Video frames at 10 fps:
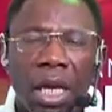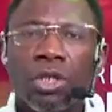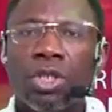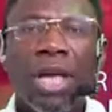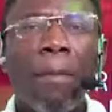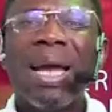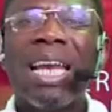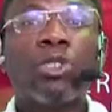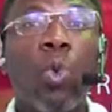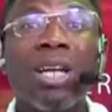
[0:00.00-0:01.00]

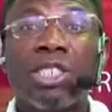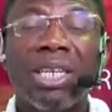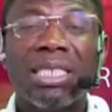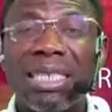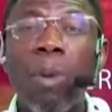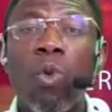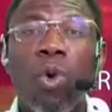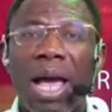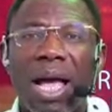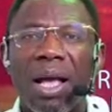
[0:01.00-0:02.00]
Somebody's watching
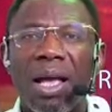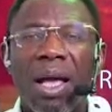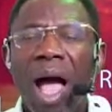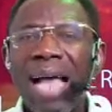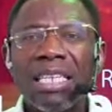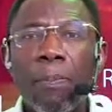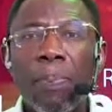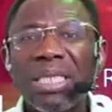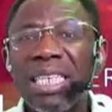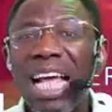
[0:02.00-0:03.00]
somewhere and the
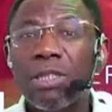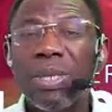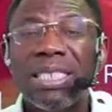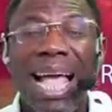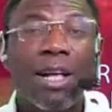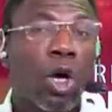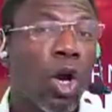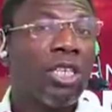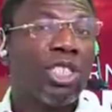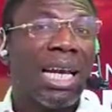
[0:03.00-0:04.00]
person has been
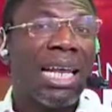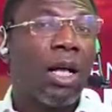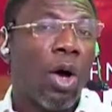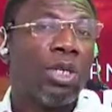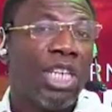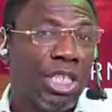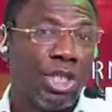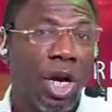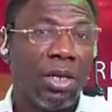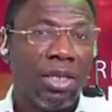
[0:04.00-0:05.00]
psychologically
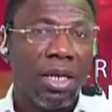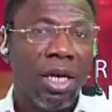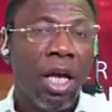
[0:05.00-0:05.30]
conditioned